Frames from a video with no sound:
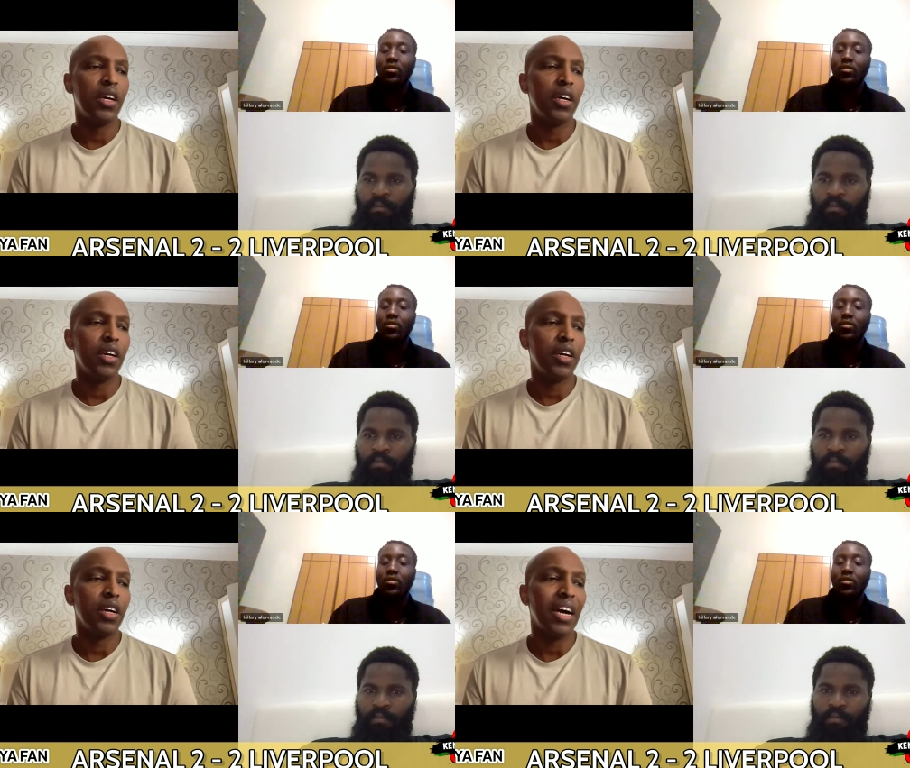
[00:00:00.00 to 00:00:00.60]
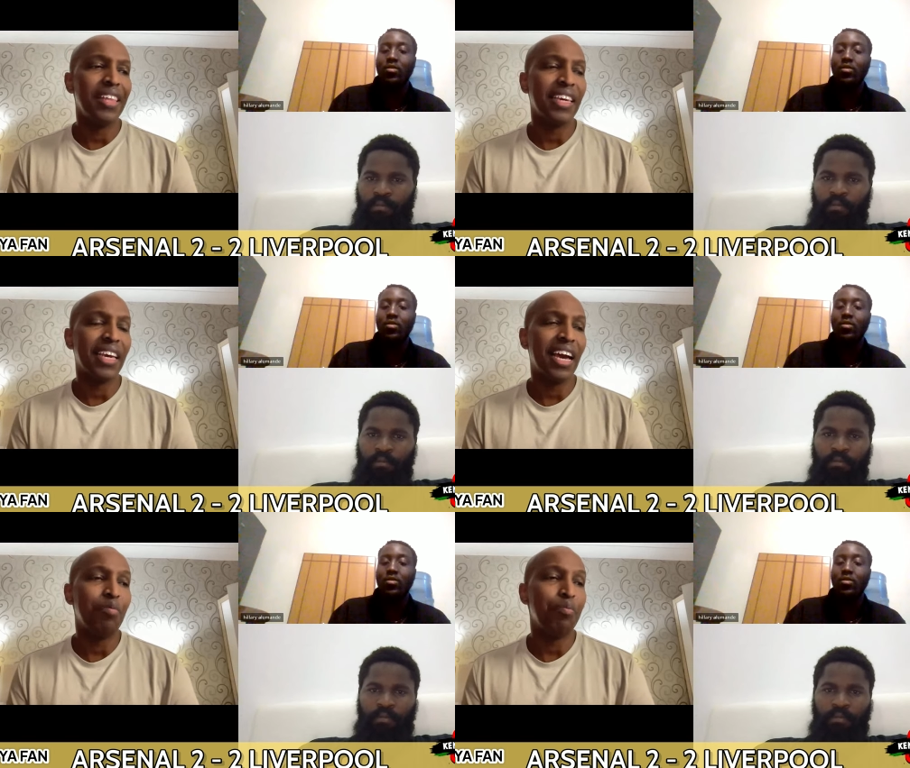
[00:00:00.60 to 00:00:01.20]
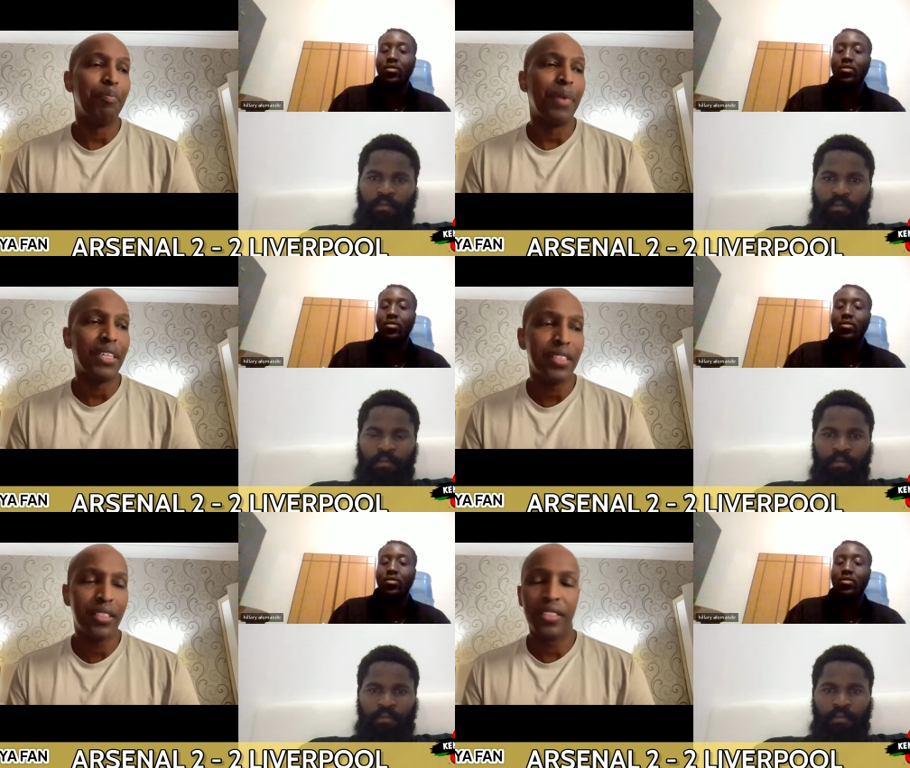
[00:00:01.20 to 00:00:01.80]
Speaker 1: Uh, I think at
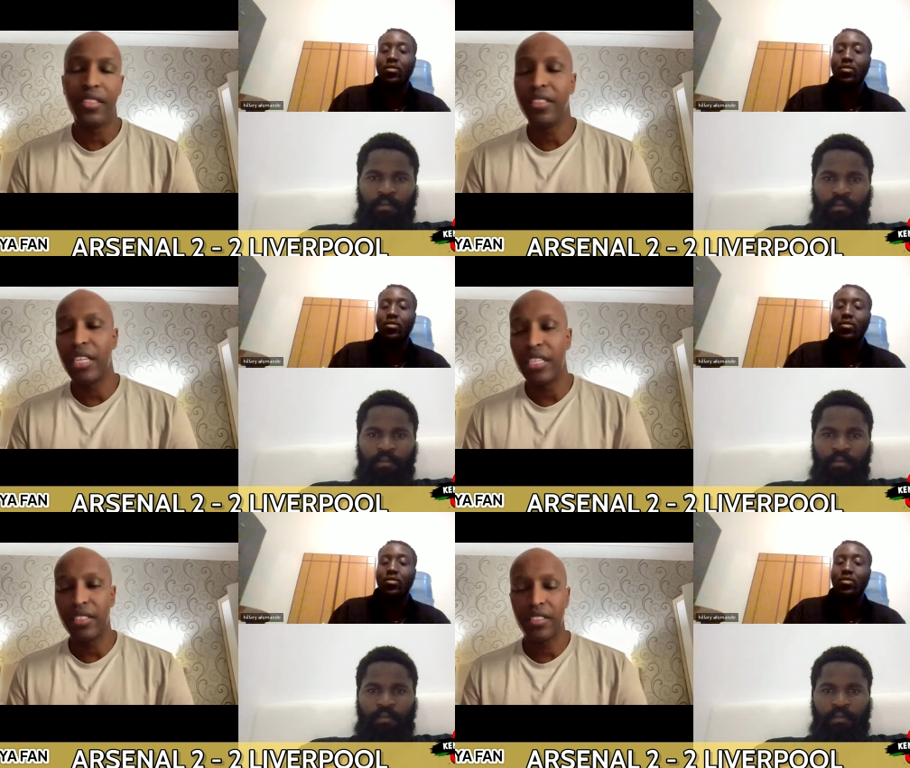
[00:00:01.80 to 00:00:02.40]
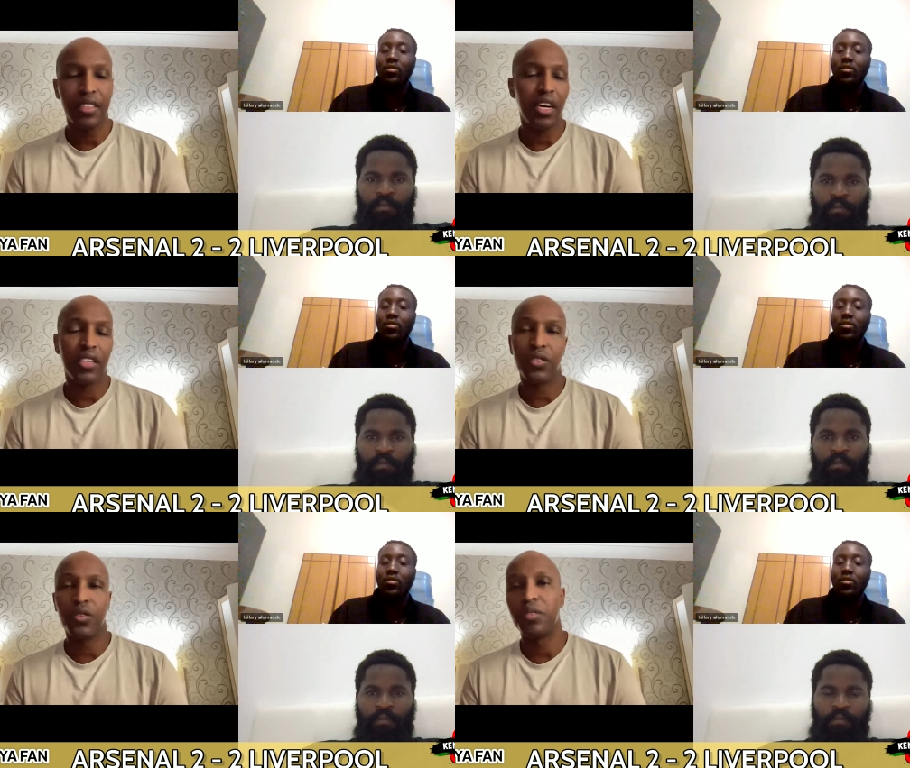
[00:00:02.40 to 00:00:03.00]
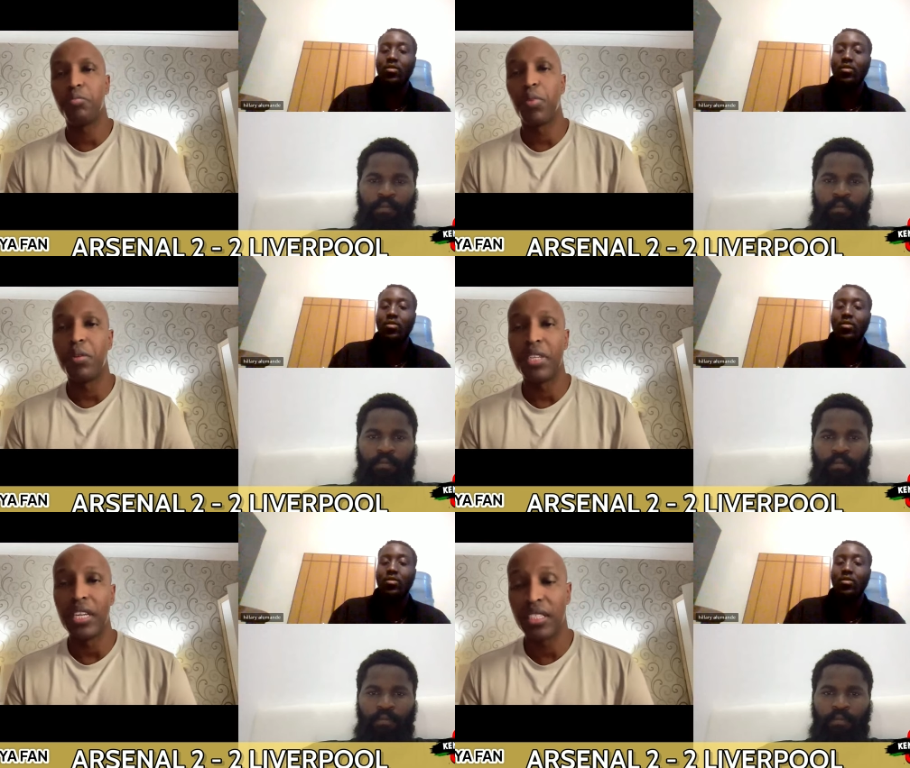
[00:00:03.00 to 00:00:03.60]
best this season, Arsenal can
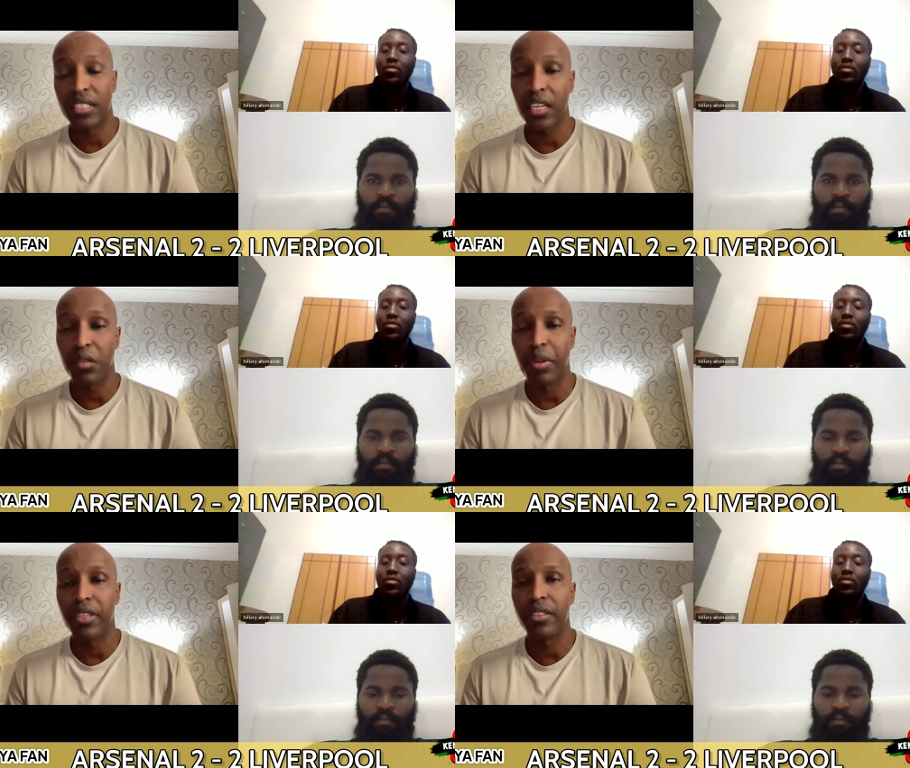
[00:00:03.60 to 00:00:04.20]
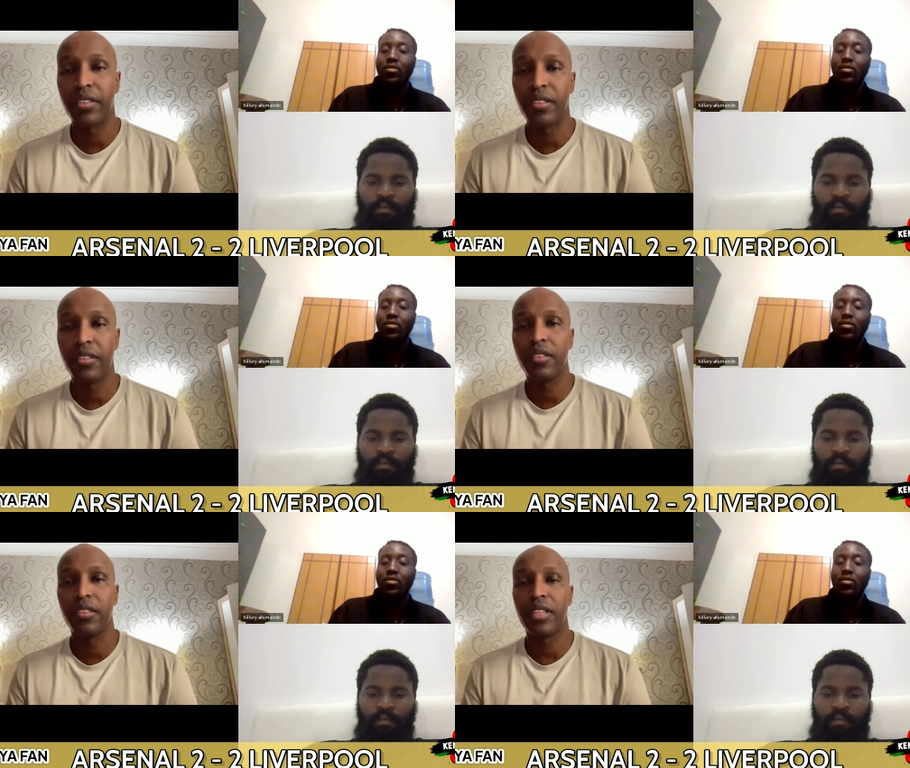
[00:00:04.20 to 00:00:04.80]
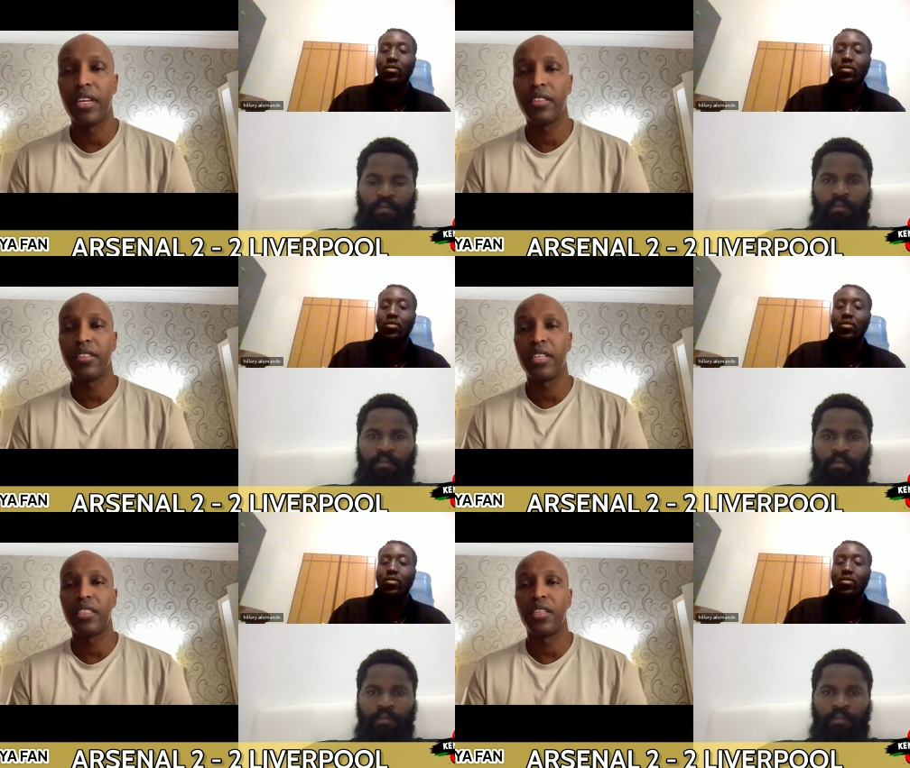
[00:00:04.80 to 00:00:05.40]
probably get second place.
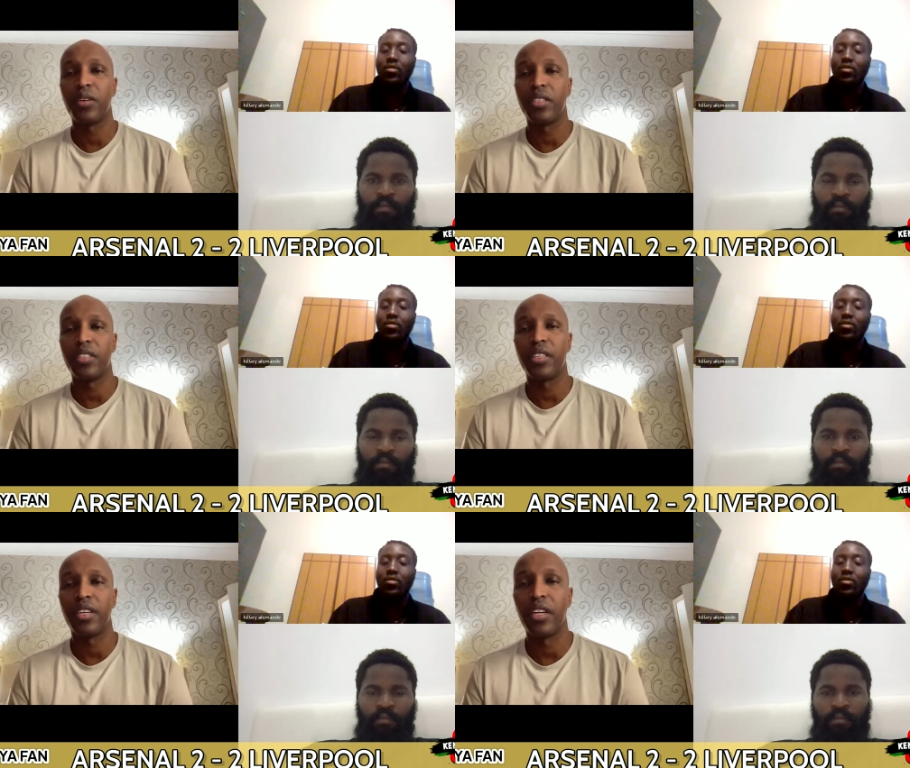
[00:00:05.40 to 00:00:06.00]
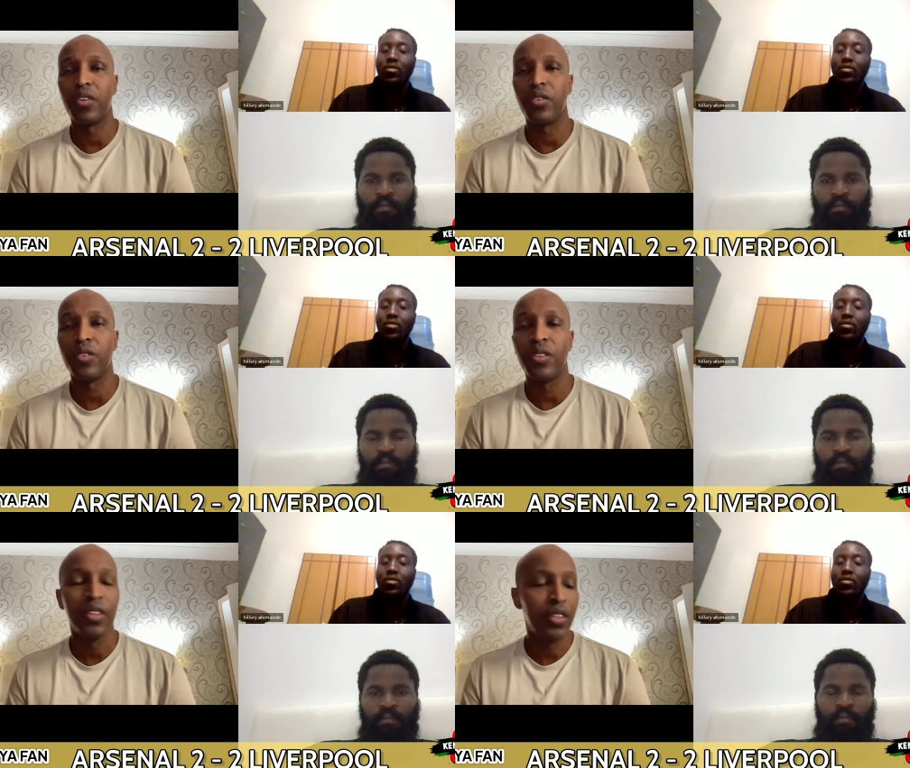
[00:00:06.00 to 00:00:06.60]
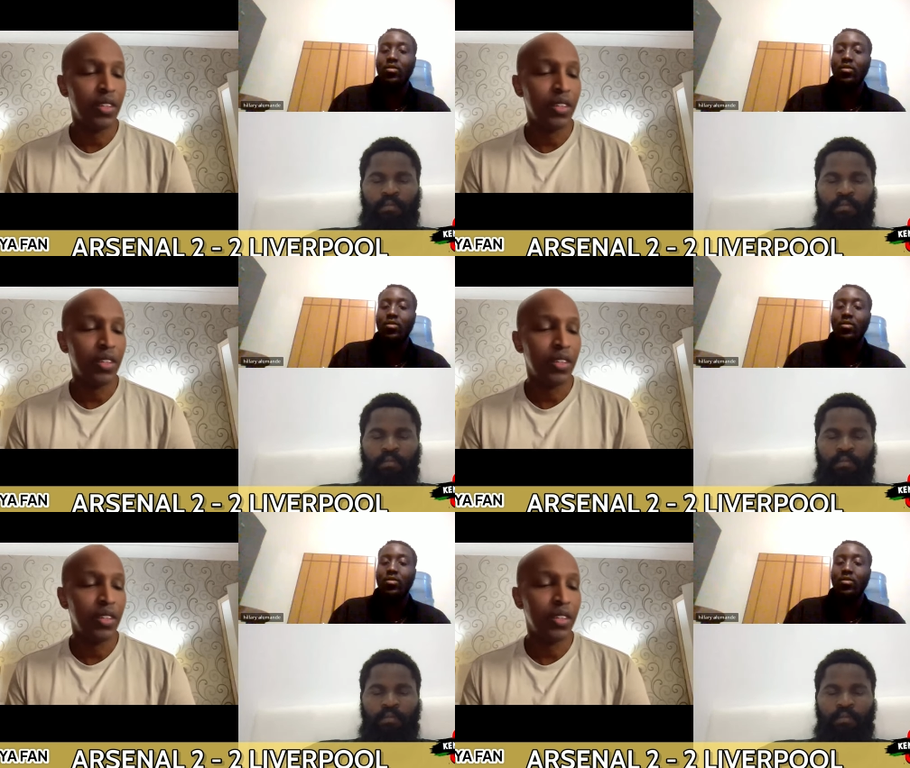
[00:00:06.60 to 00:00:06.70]
That's that's how I see it. I don't